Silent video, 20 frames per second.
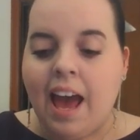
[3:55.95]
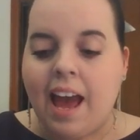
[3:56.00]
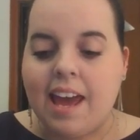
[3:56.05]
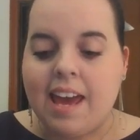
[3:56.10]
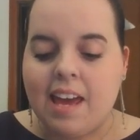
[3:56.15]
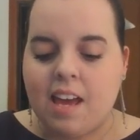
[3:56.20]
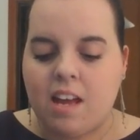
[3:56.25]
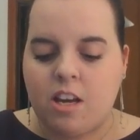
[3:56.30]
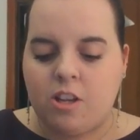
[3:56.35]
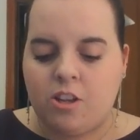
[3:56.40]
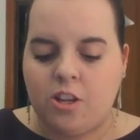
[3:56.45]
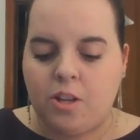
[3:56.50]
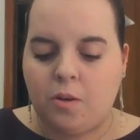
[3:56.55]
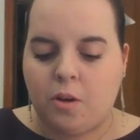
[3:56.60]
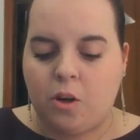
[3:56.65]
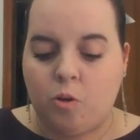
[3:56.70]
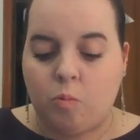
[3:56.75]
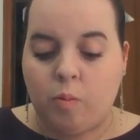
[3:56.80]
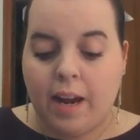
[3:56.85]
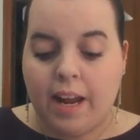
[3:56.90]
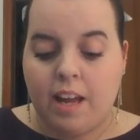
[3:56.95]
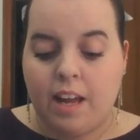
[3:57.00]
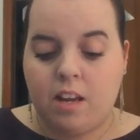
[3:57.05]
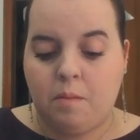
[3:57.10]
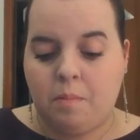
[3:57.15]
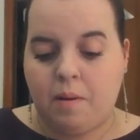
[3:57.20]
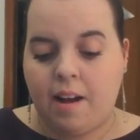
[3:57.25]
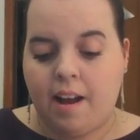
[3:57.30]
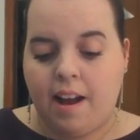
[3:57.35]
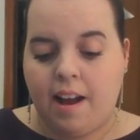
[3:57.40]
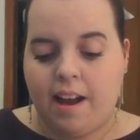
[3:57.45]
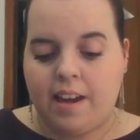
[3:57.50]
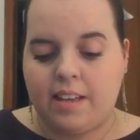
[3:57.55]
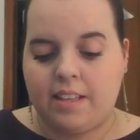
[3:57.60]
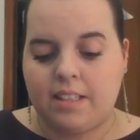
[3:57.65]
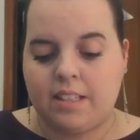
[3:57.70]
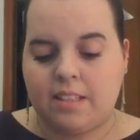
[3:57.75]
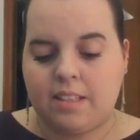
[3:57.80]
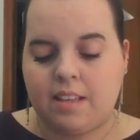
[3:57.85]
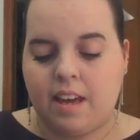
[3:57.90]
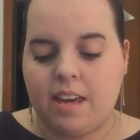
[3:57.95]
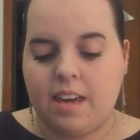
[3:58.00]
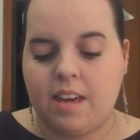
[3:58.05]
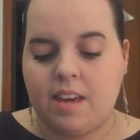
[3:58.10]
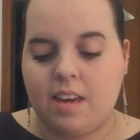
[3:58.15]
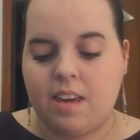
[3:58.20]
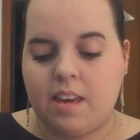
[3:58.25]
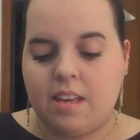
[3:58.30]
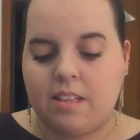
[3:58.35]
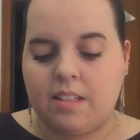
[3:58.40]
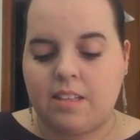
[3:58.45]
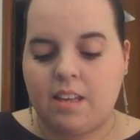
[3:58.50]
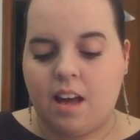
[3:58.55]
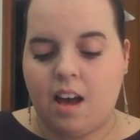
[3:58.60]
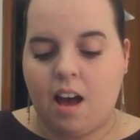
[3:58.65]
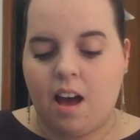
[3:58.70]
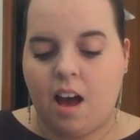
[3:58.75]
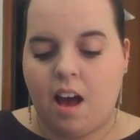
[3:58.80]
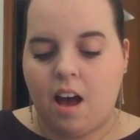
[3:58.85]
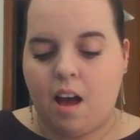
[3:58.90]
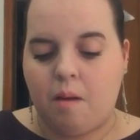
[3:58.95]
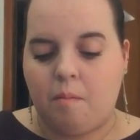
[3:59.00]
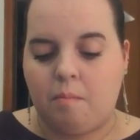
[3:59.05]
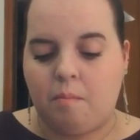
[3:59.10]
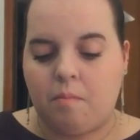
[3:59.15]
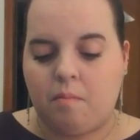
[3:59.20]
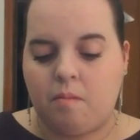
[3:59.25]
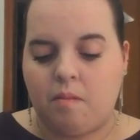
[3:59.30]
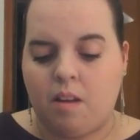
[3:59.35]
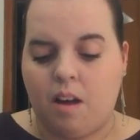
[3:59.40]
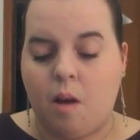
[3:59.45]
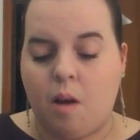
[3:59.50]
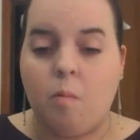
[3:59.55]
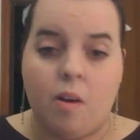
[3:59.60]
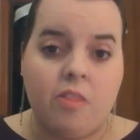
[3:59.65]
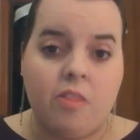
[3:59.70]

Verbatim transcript: And the grand prize is um, a